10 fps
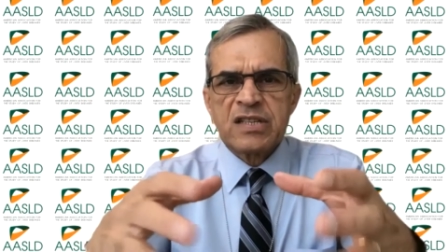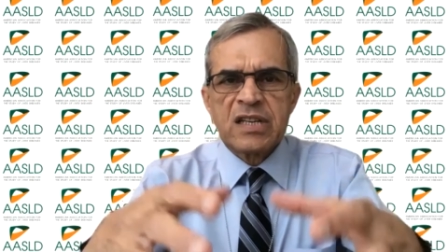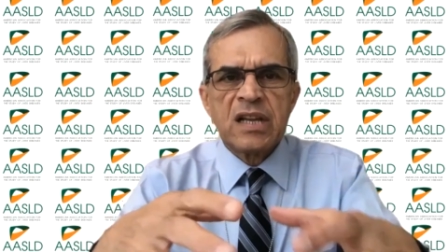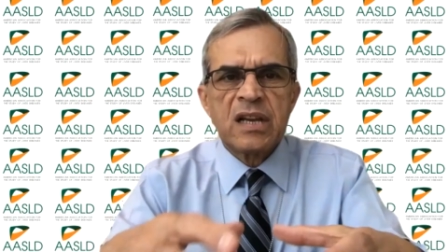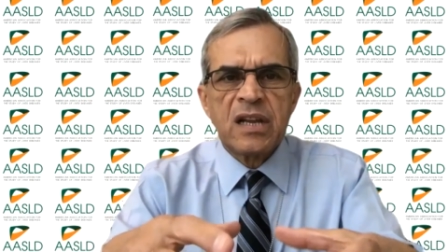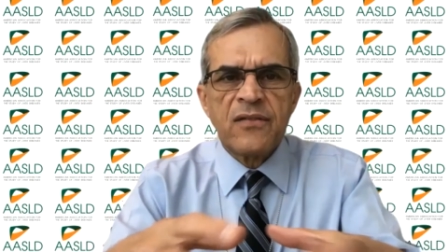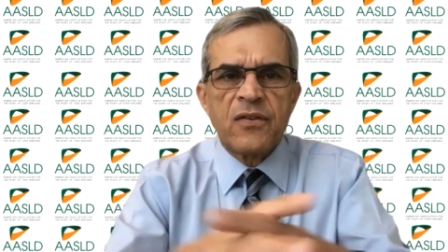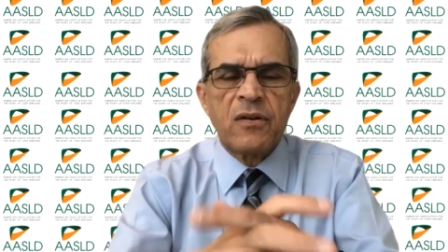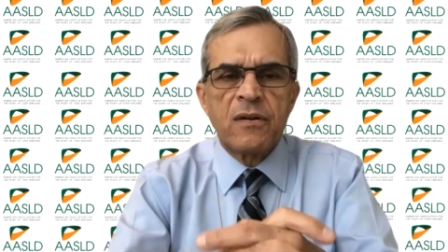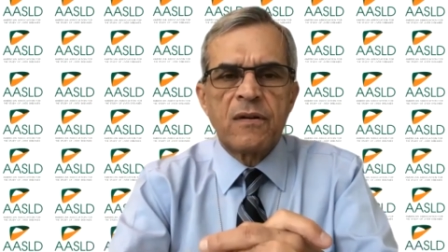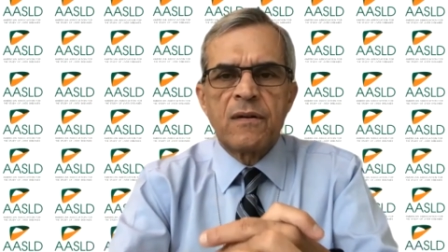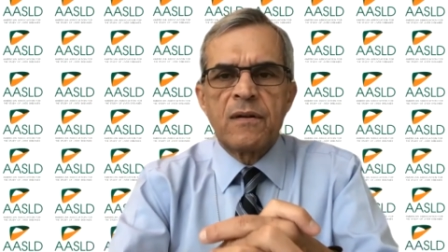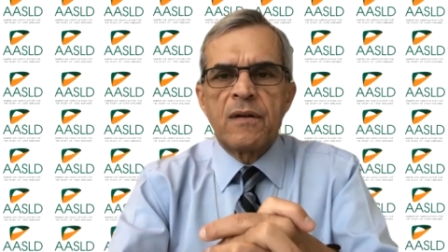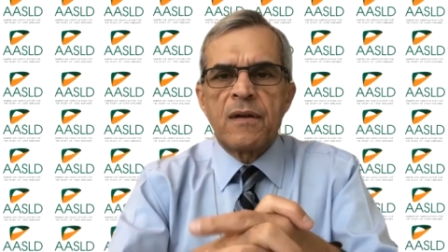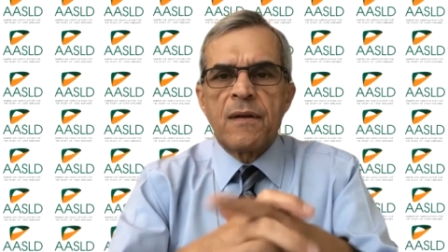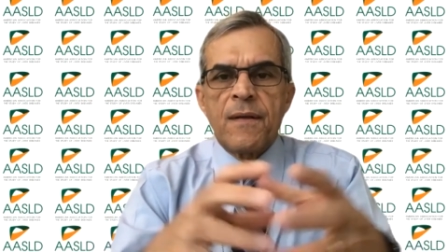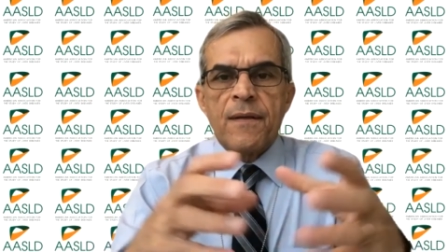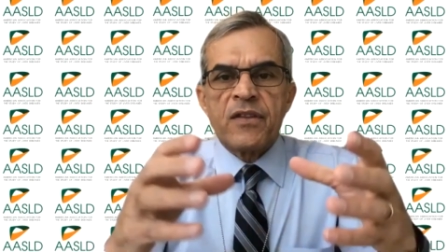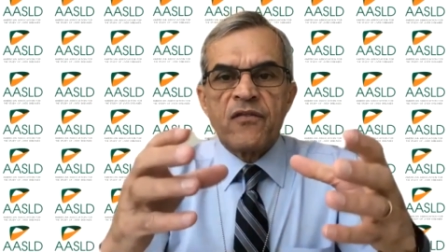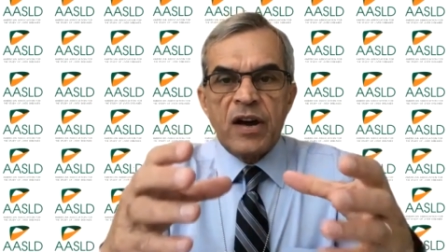in the liver,
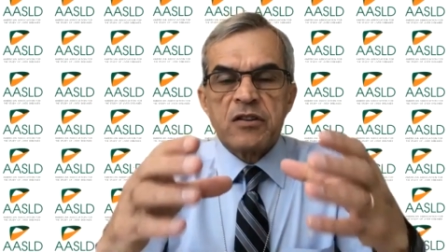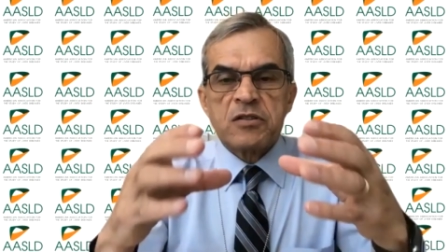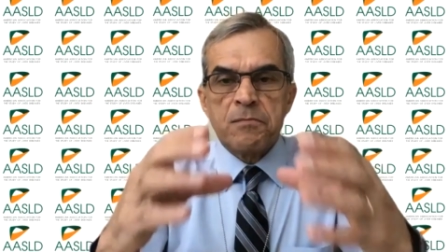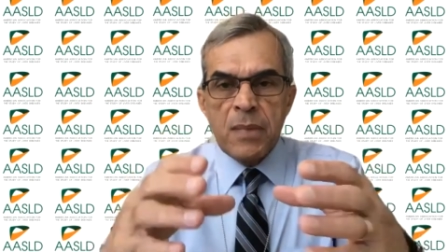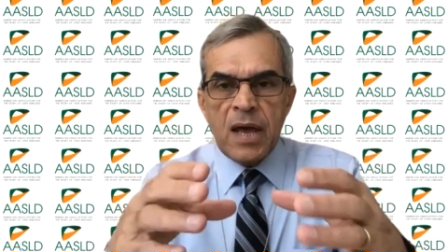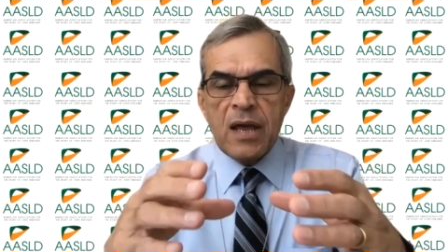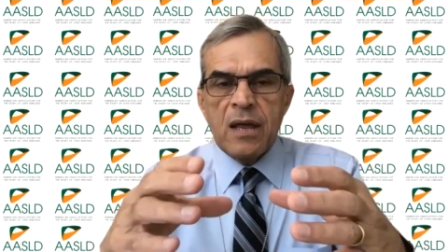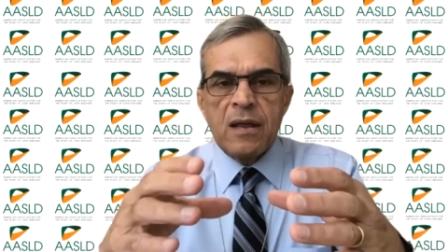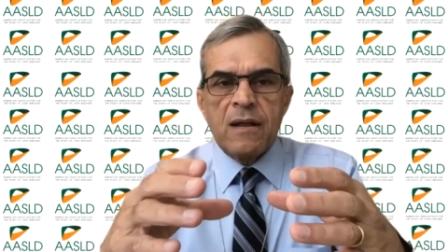the virus may